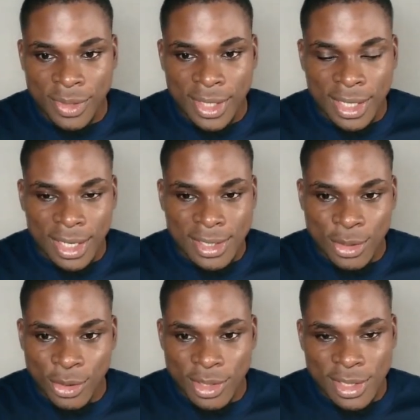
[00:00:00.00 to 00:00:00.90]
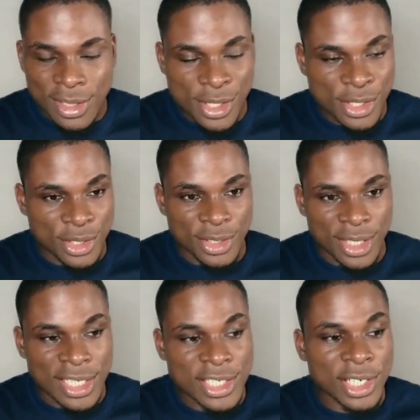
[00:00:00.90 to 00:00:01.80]
as an organization,
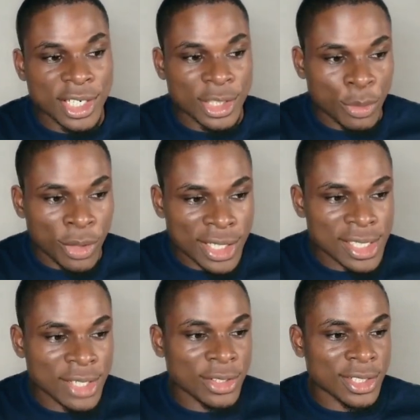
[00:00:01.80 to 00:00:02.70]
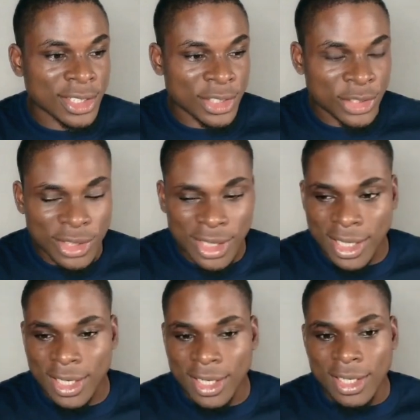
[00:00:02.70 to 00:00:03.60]
each Chair Network is an organization that
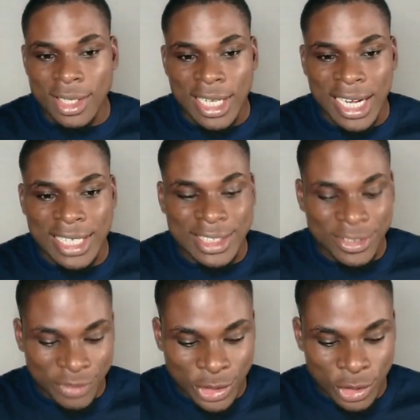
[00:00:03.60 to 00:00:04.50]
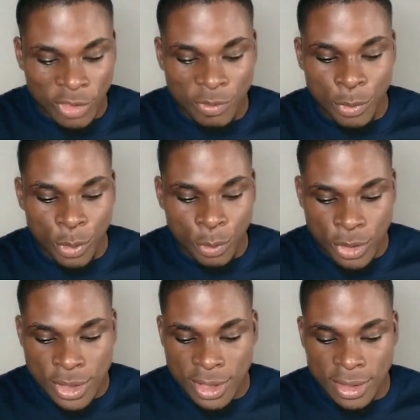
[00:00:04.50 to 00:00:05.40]
has the vision of
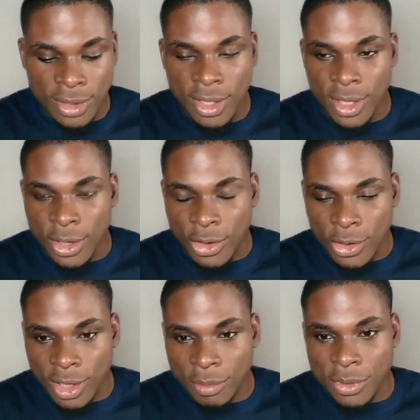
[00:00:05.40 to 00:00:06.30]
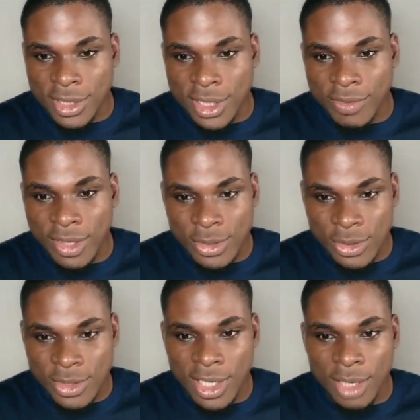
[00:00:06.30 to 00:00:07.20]
promoting collaborative and
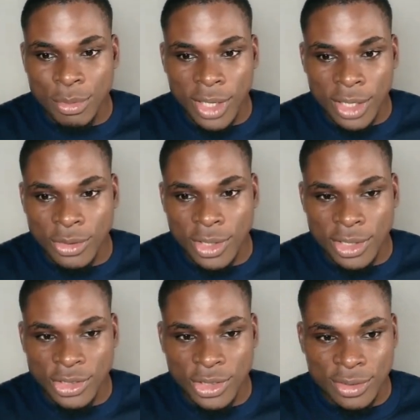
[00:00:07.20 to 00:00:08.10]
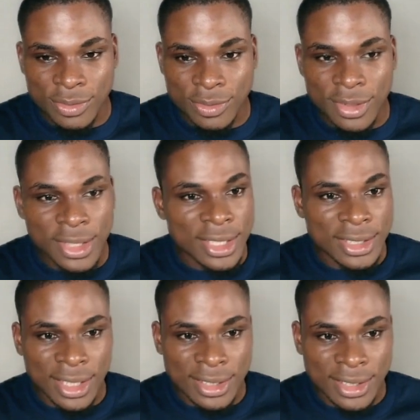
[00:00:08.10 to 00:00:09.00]
sustainable education.
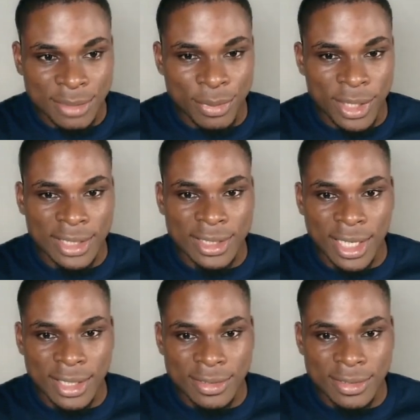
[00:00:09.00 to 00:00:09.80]
It's as simple as that.